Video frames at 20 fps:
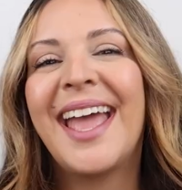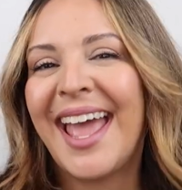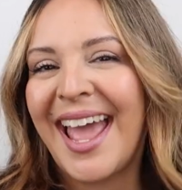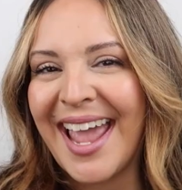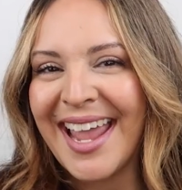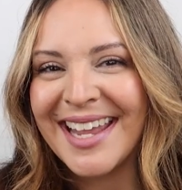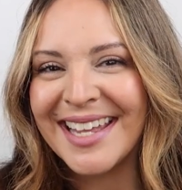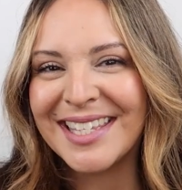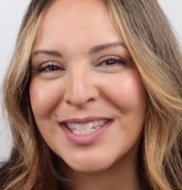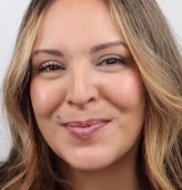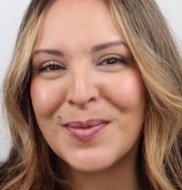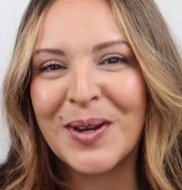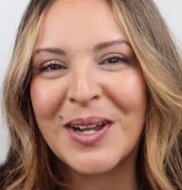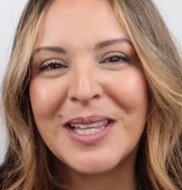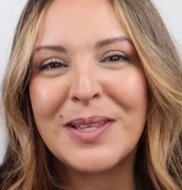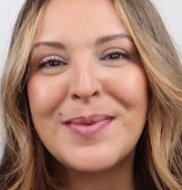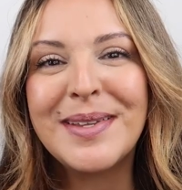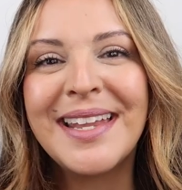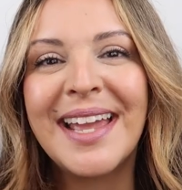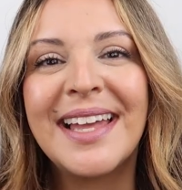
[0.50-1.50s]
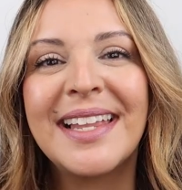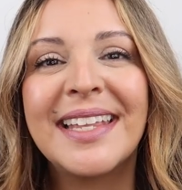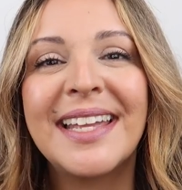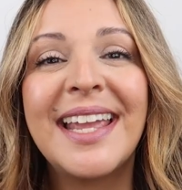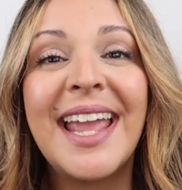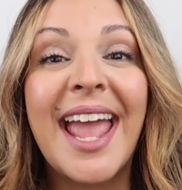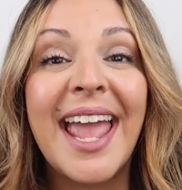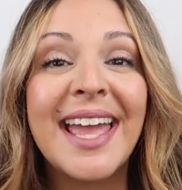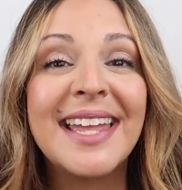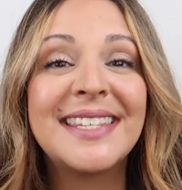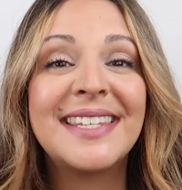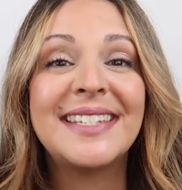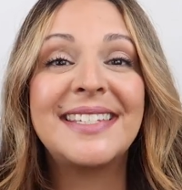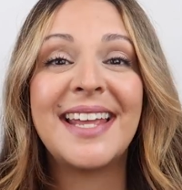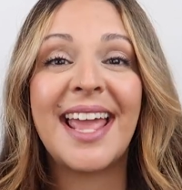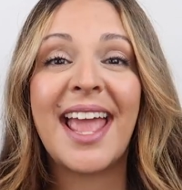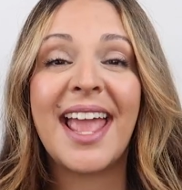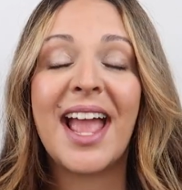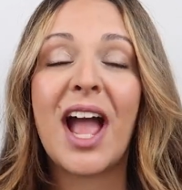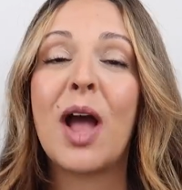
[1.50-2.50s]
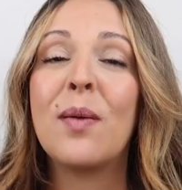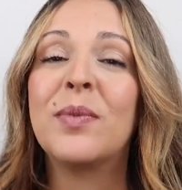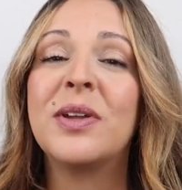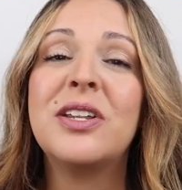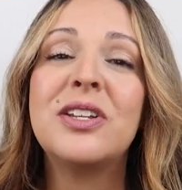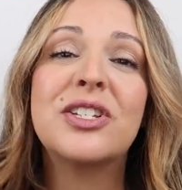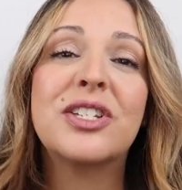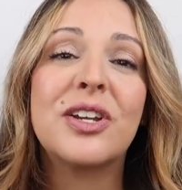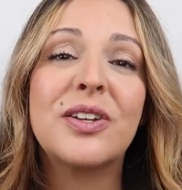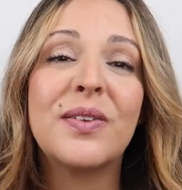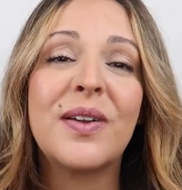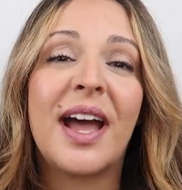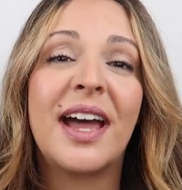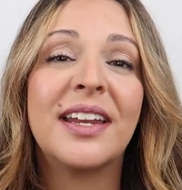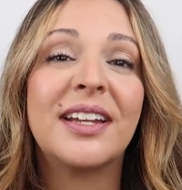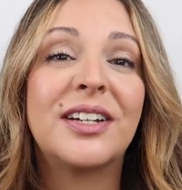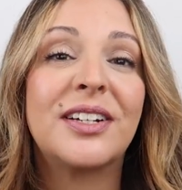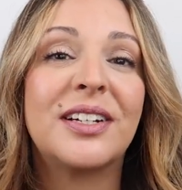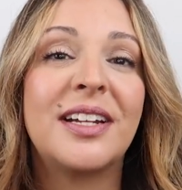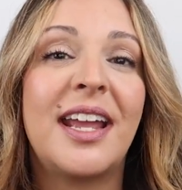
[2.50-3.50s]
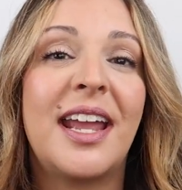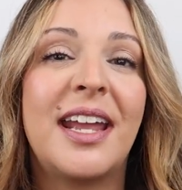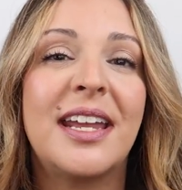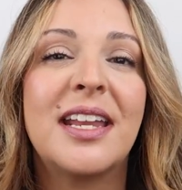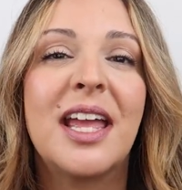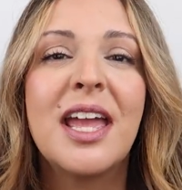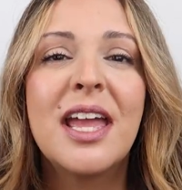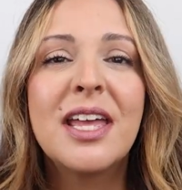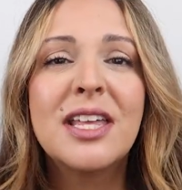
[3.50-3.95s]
Hey, it's Mirella Manelli, and today I'm going to show you how to create